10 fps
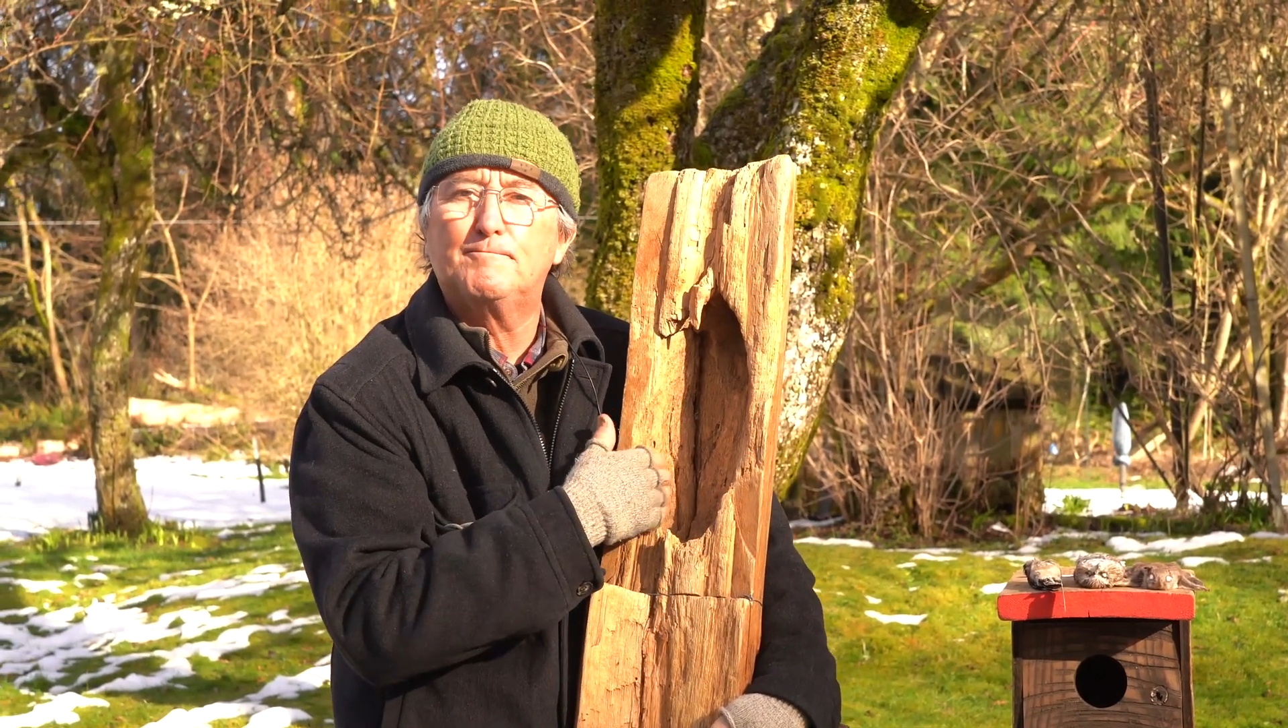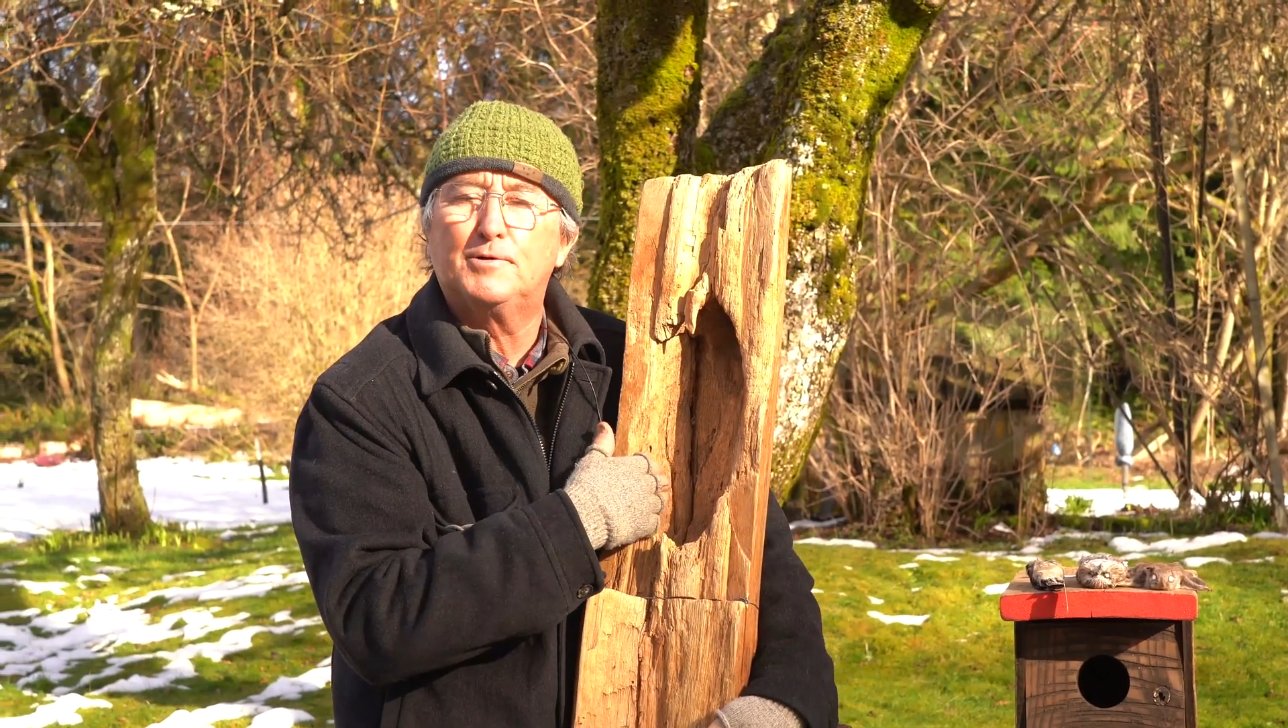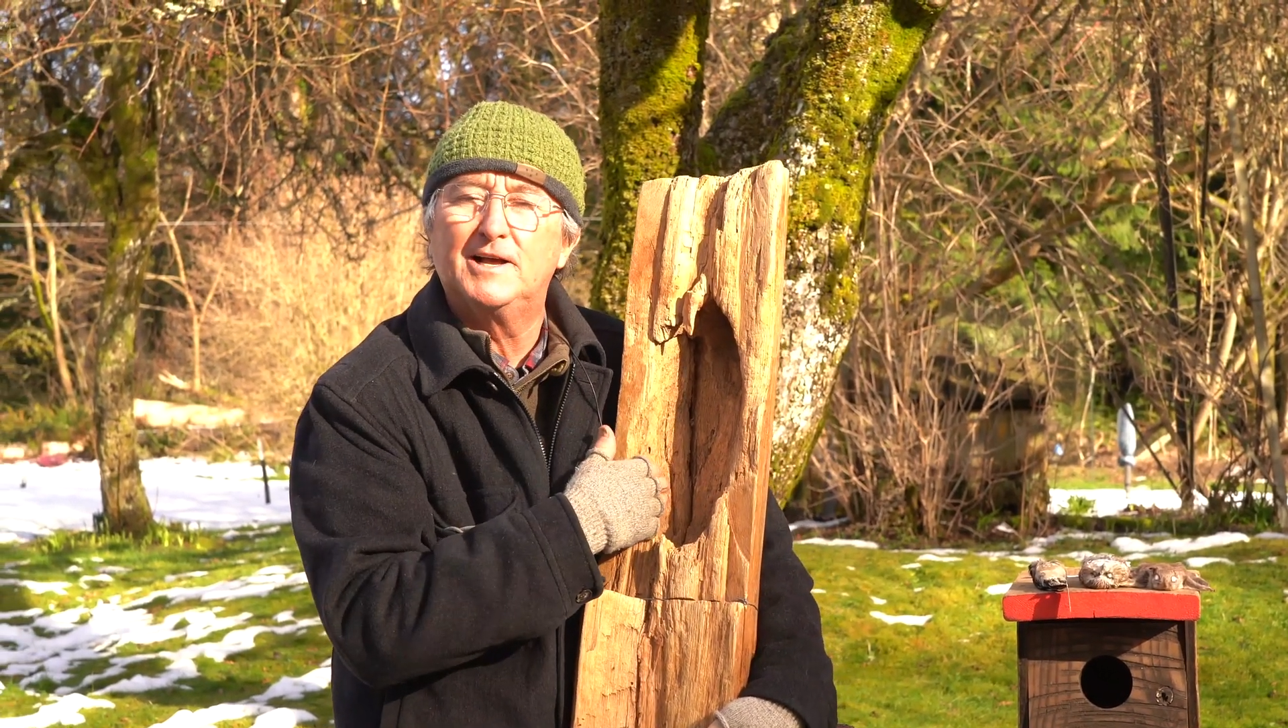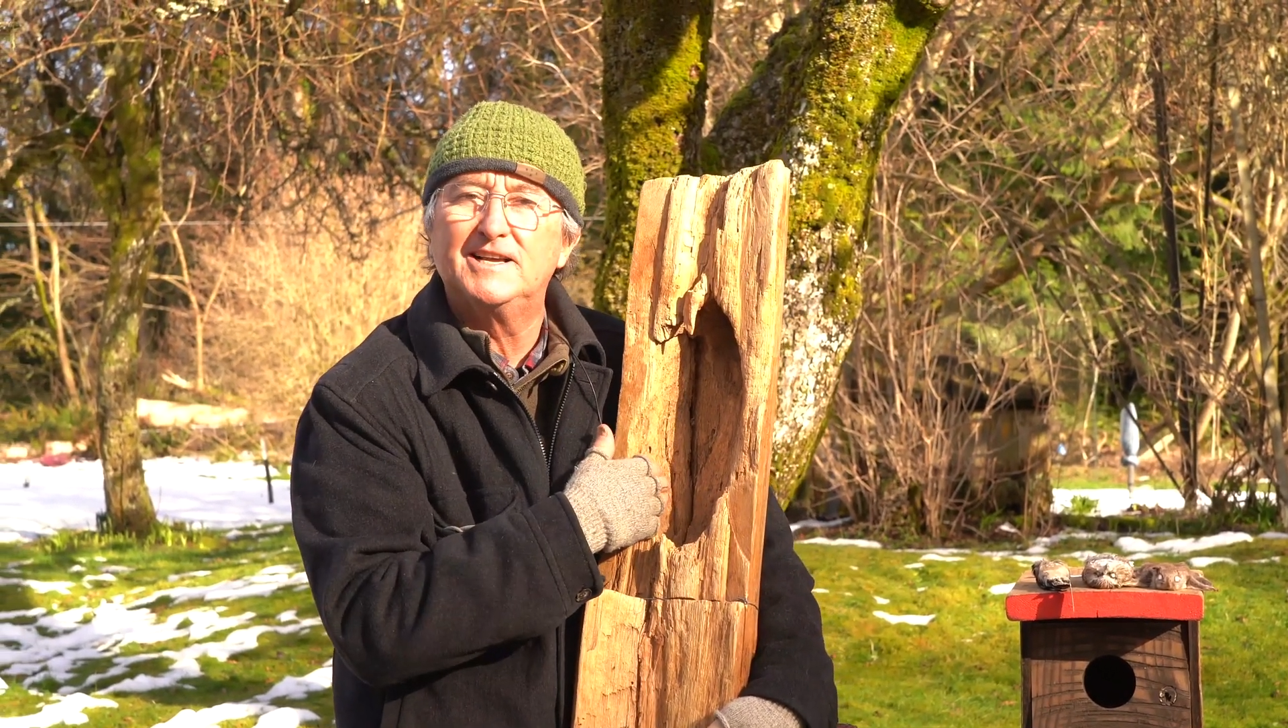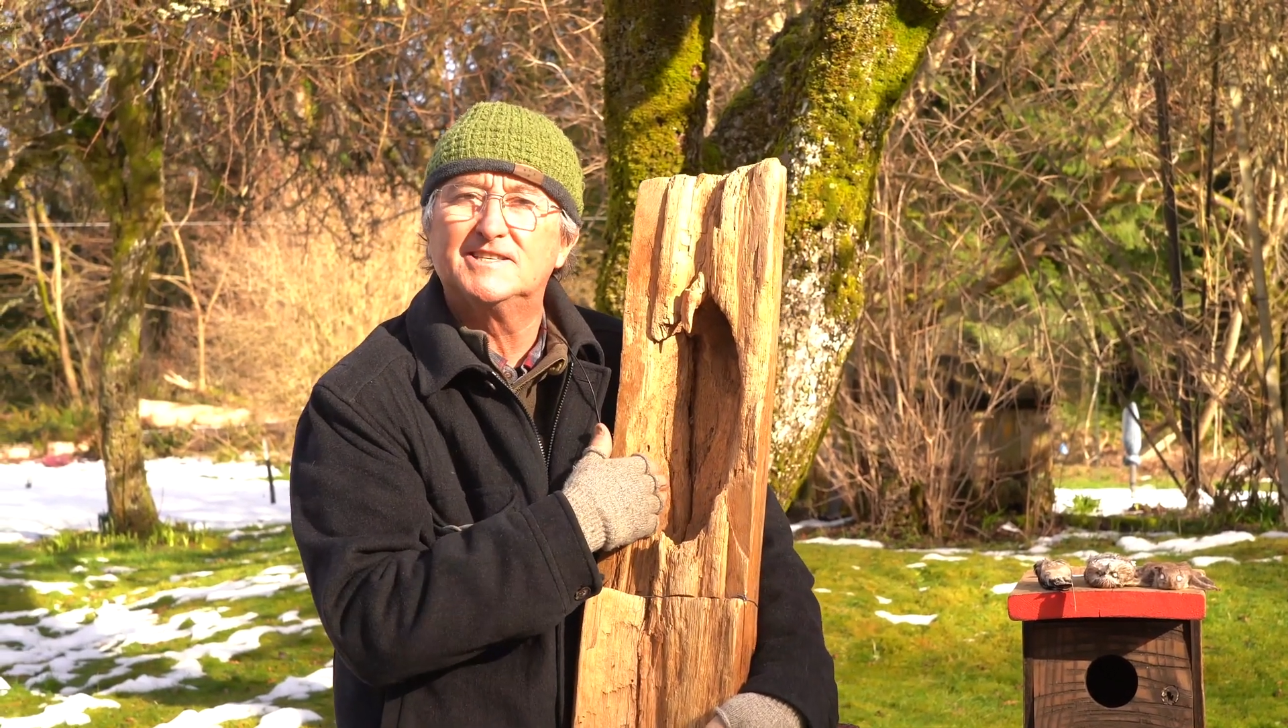
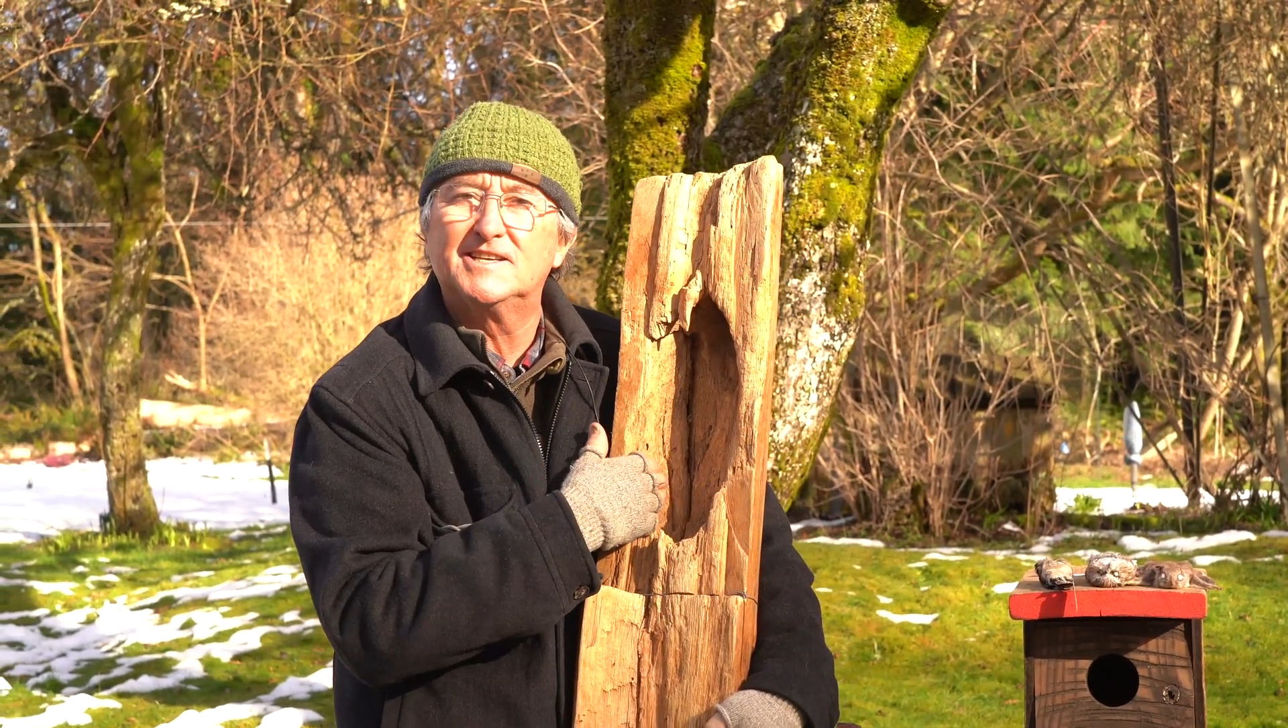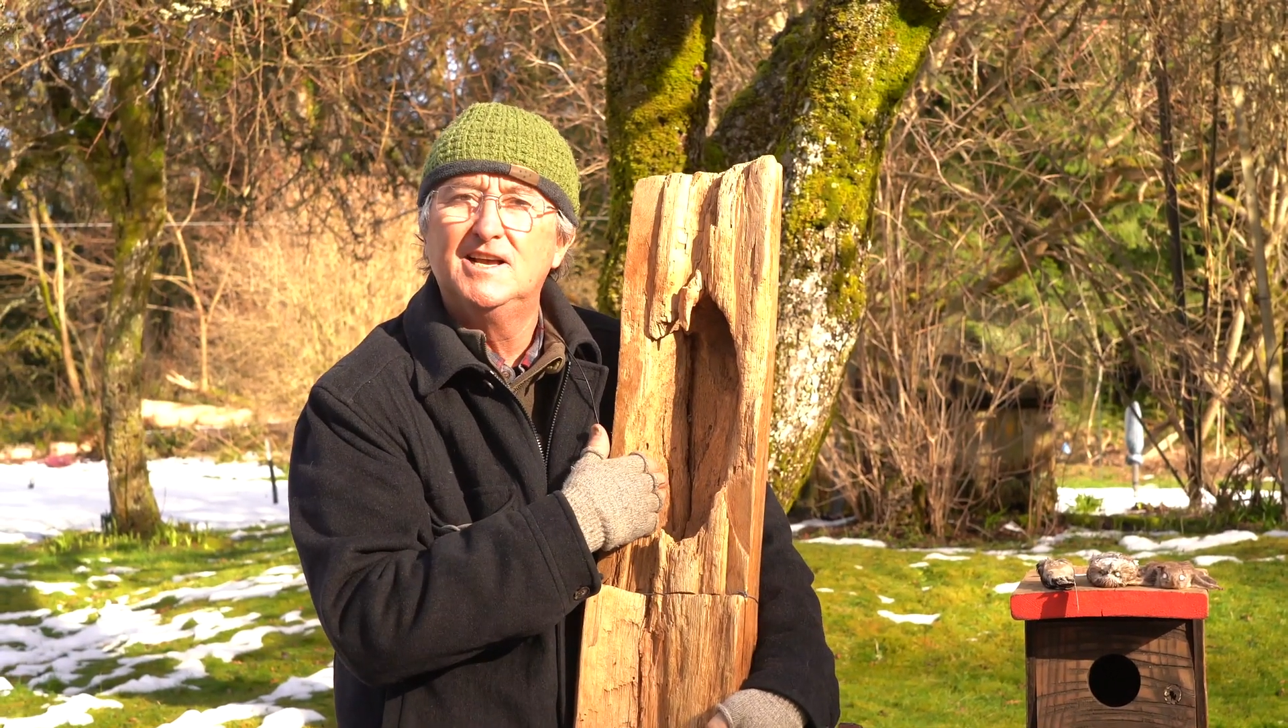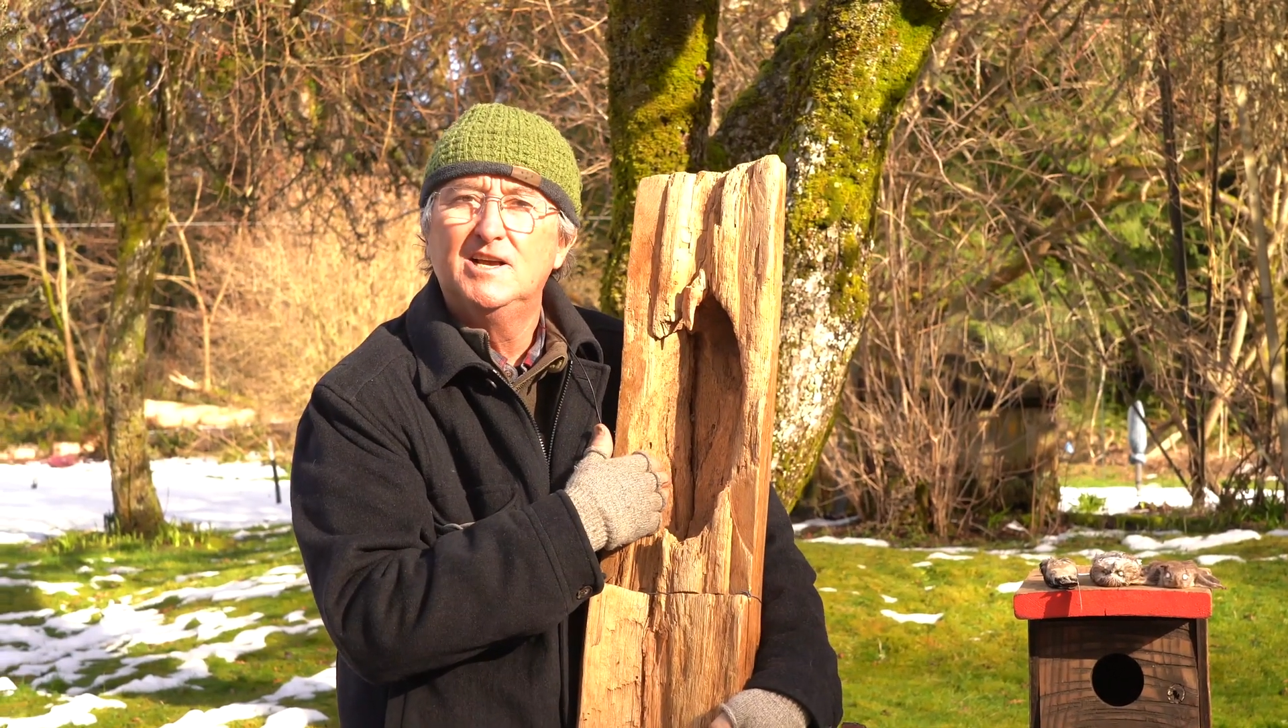place